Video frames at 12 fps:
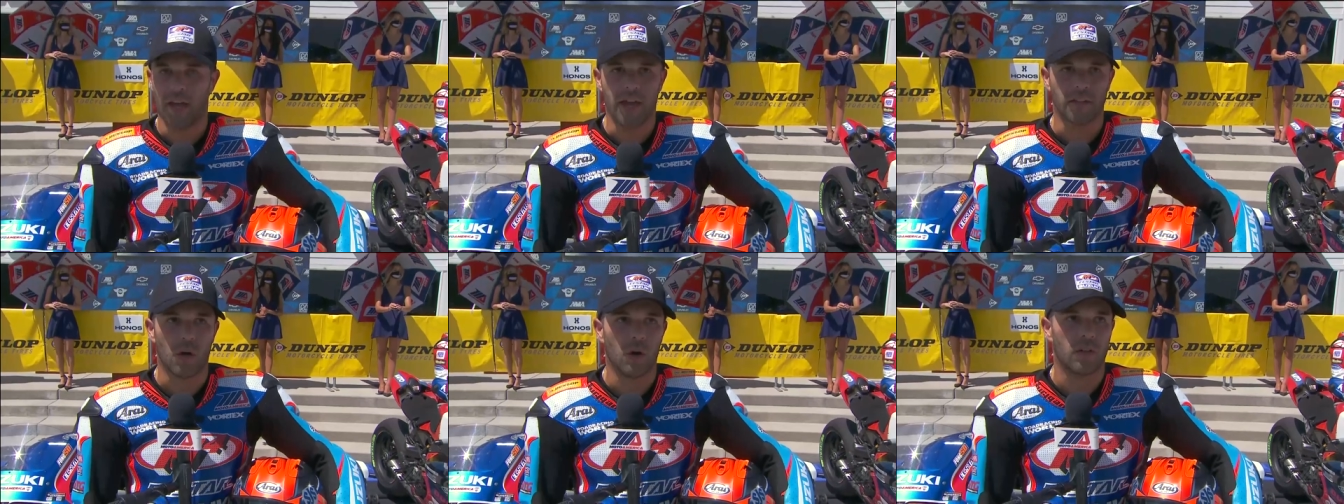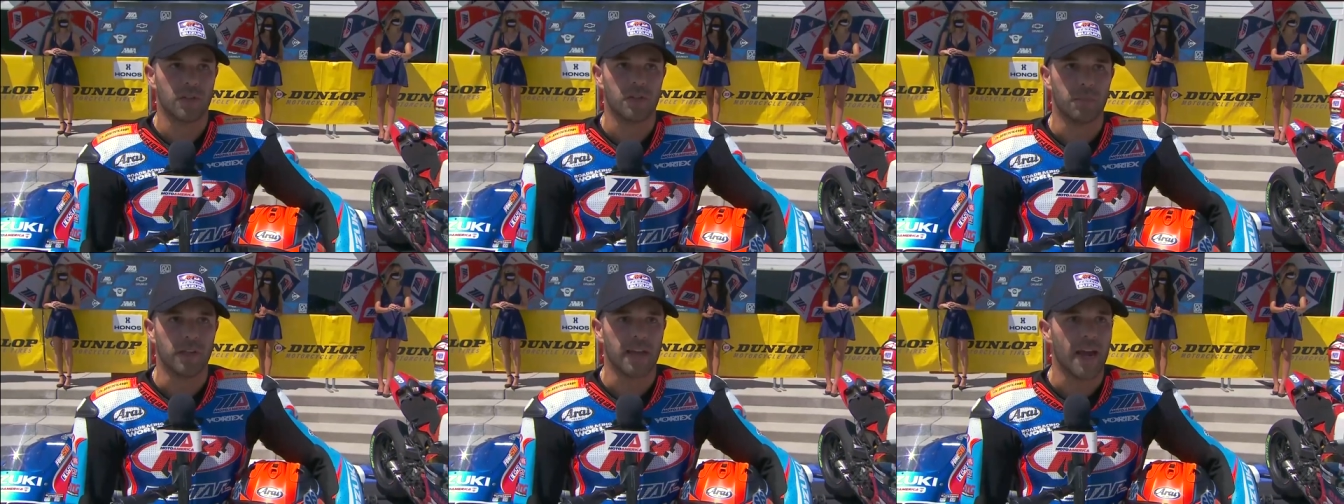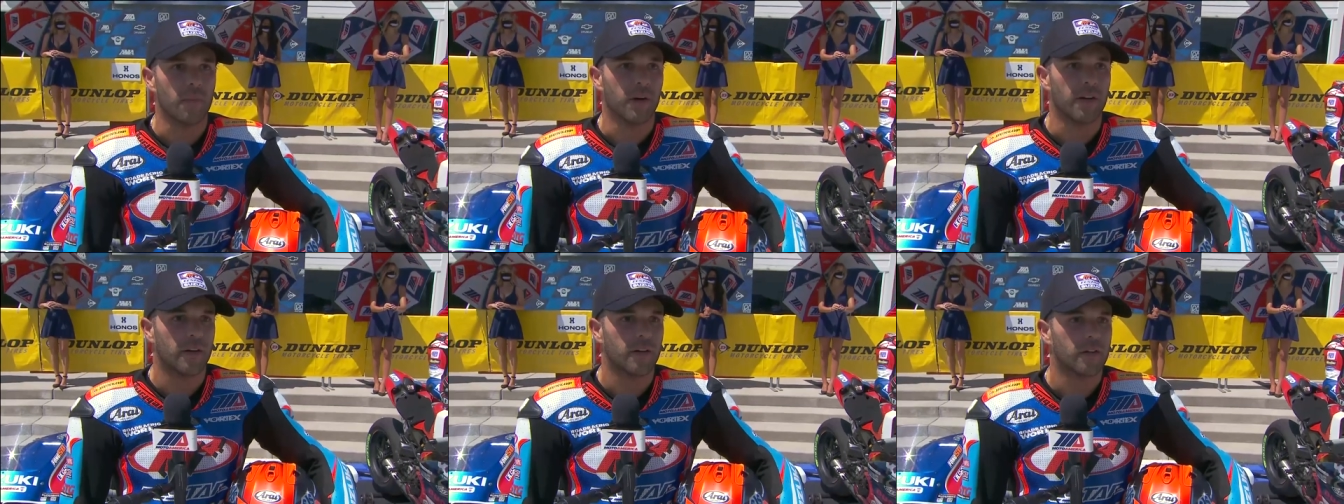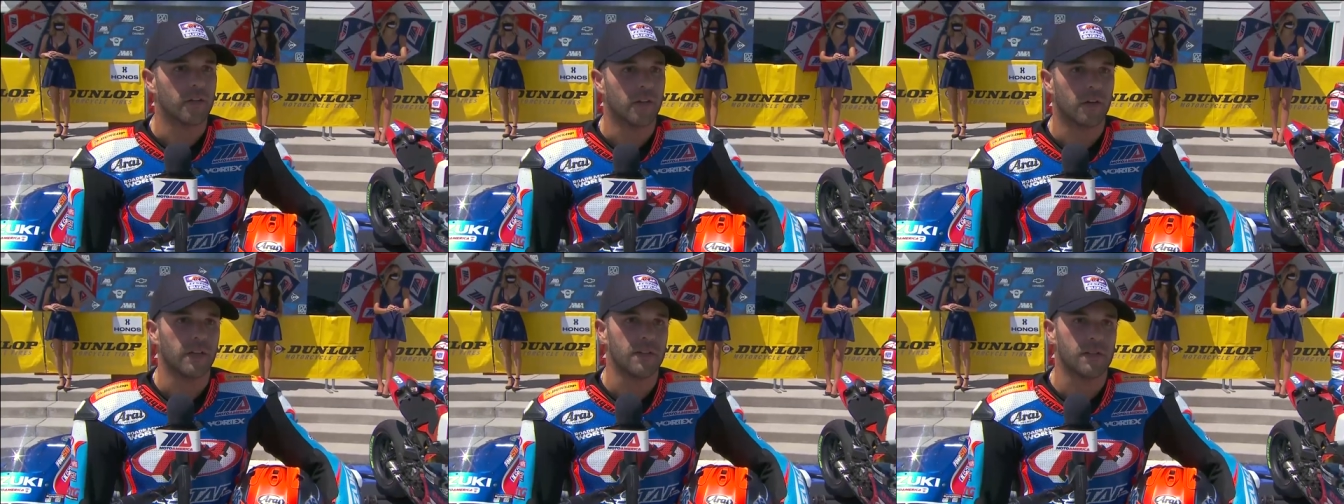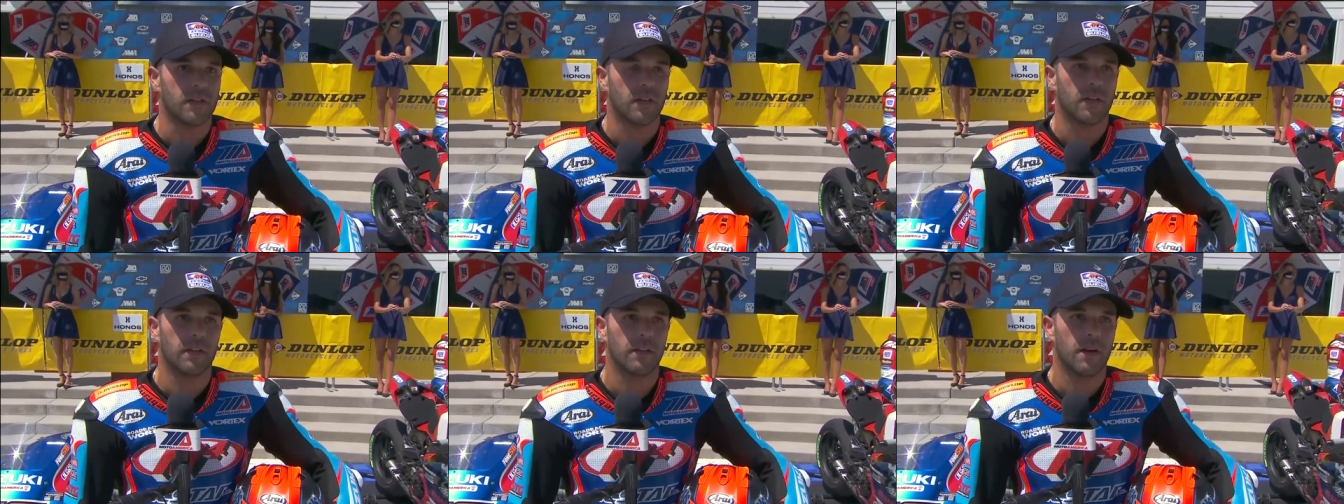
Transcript: the end goal is to beat Cameron. You know, he's the,